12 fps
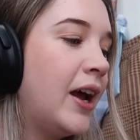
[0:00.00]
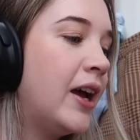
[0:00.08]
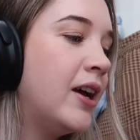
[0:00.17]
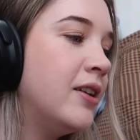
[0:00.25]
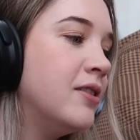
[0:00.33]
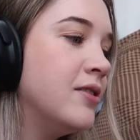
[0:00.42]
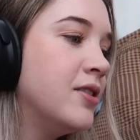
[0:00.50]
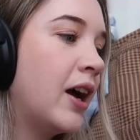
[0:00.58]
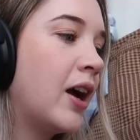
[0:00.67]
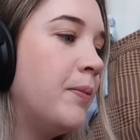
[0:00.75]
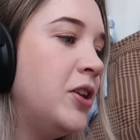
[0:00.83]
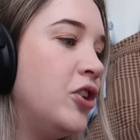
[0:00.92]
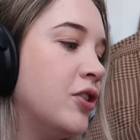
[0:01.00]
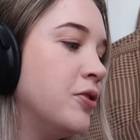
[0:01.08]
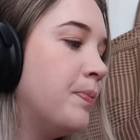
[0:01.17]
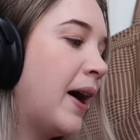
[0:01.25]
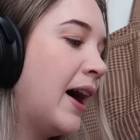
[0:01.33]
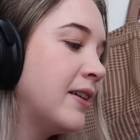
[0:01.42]
and like, I mean, you can do
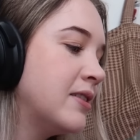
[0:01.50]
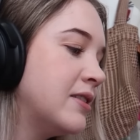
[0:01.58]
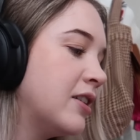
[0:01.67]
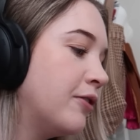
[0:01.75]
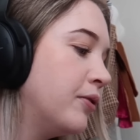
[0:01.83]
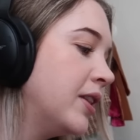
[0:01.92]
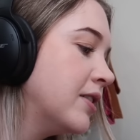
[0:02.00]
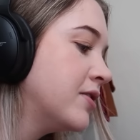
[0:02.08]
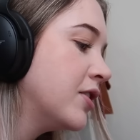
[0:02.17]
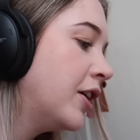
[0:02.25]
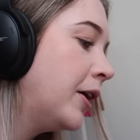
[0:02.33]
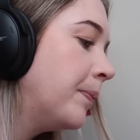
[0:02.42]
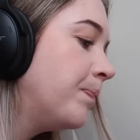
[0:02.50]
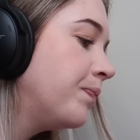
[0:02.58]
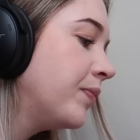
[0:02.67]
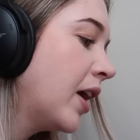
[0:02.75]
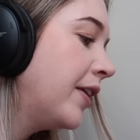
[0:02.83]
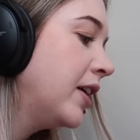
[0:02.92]
bags and stuff with it. So
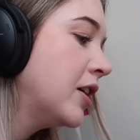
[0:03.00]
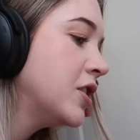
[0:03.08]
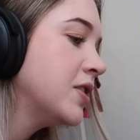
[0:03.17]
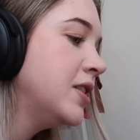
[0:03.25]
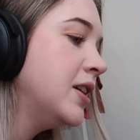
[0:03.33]
I think I just